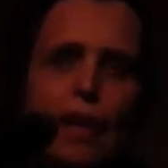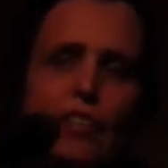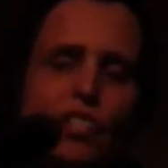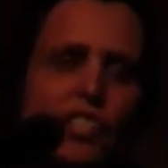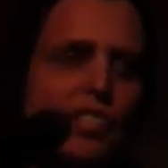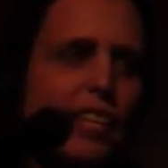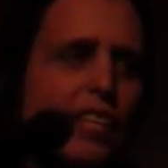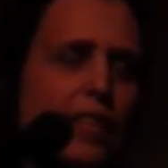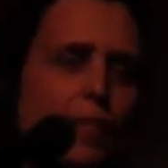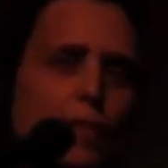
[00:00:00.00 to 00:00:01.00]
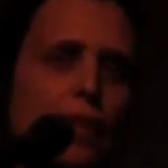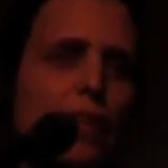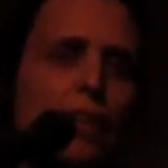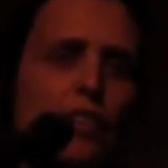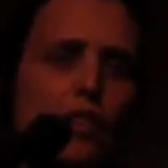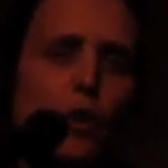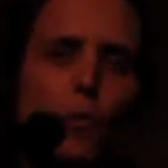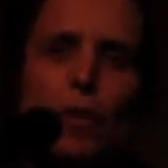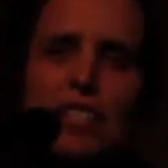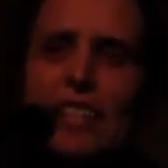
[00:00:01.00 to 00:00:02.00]
And she said,
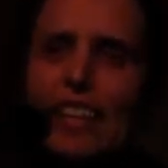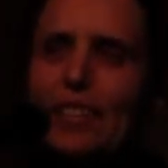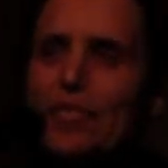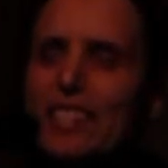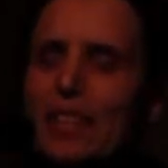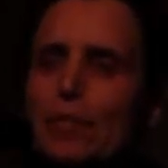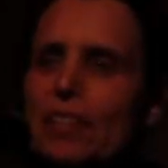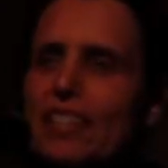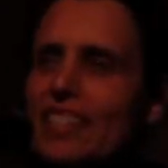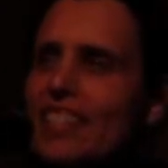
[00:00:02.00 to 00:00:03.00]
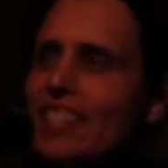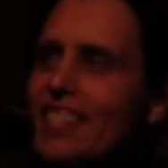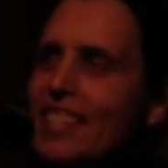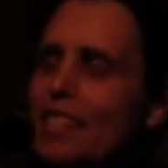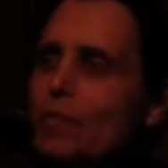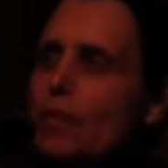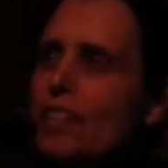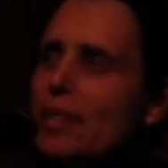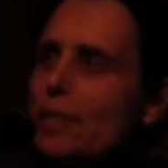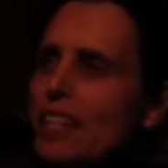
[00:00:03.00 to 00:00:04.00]
one day I was up, and she says, I was
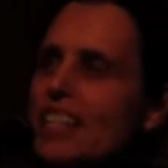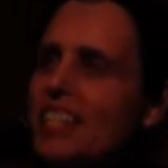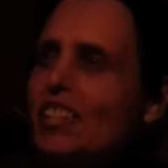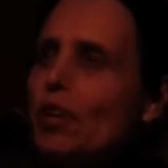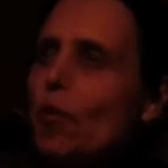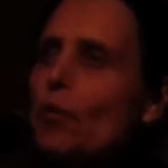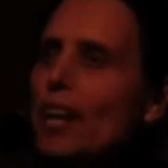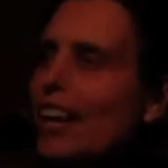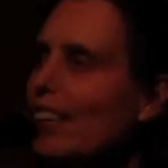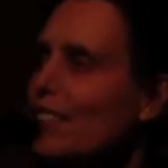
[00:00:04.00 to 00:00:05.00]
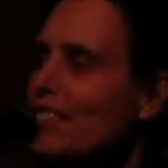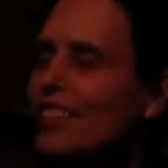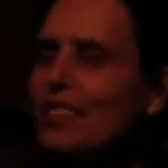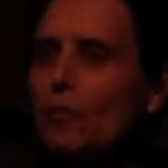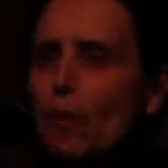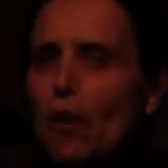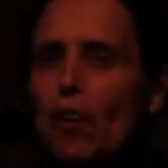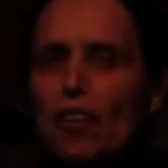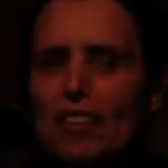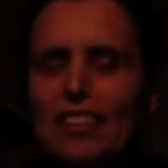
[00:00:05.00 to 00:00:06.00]
putting them Indian coat hangers on the
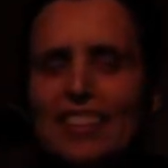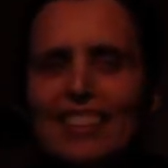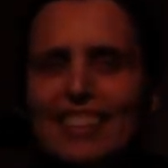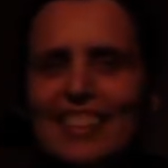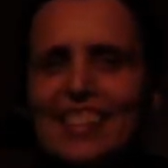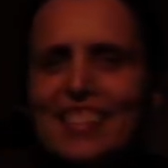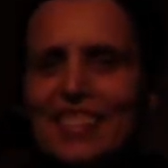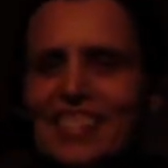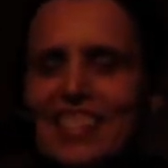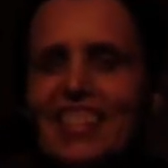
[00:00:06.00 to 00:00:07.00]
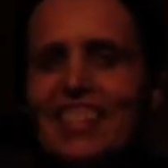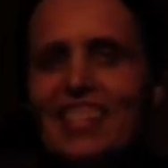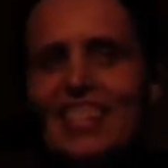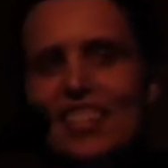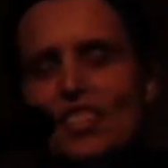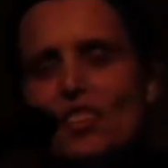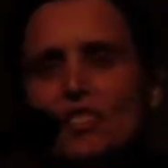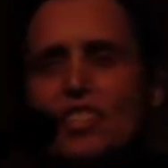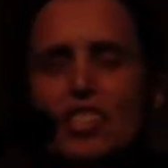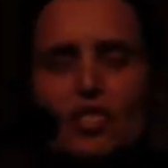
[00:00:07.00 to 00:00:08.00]
wall. That's what she said. She said,
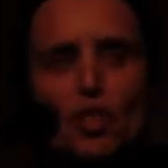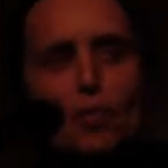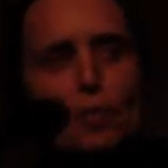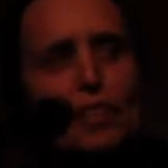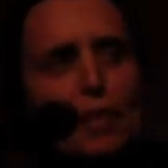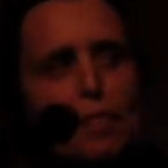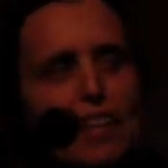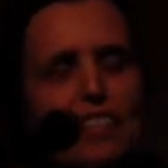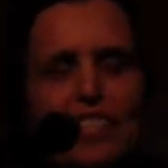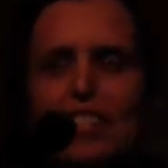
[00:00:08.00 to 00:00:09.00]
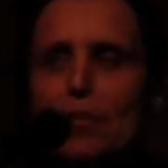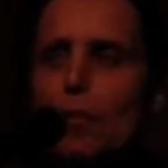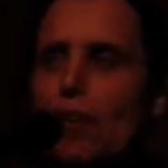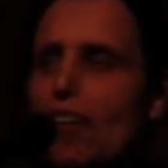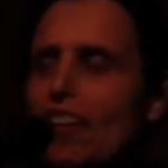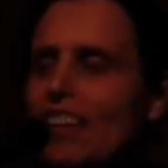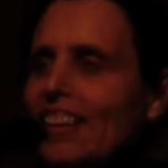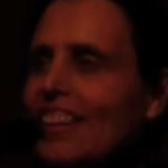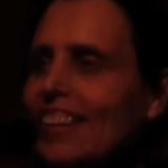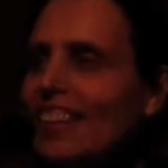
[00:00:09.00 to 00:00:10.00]
sister, I put them nails in the wall.
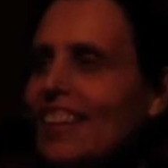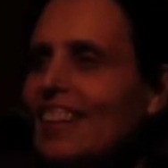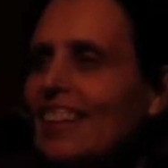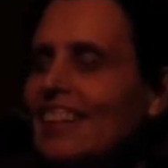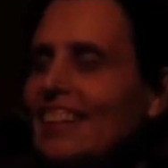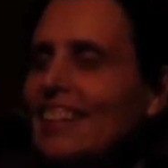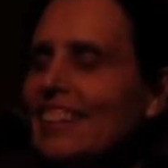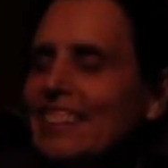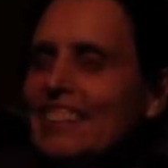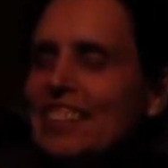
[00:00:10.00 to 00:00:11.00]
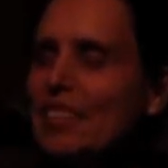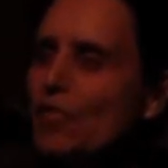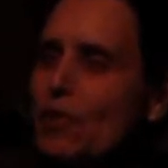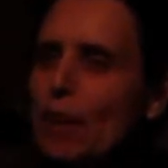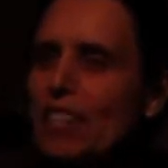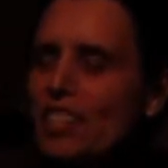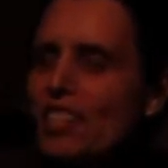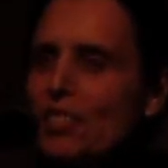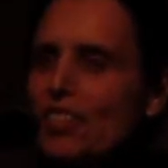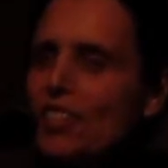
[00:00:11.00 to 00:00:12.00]
Like she came rented
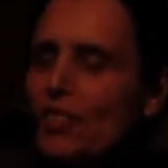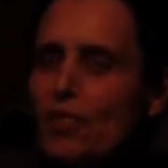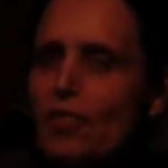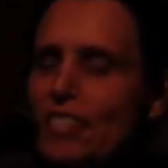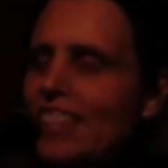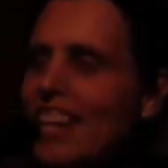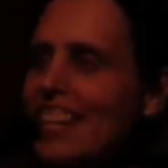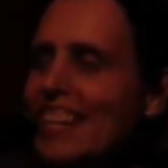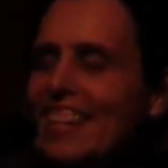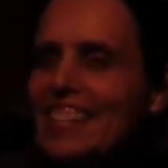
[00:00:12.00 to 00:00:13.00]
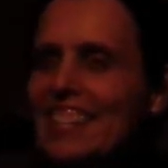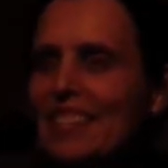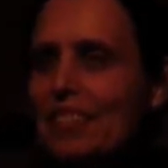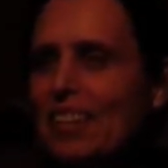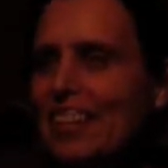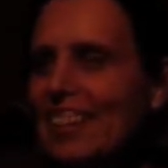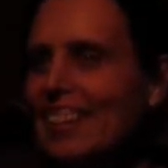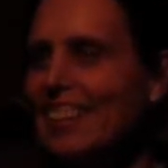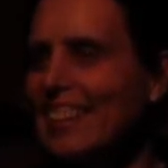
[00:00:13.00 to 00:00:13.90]
to her, there was a lot of nails in the wall.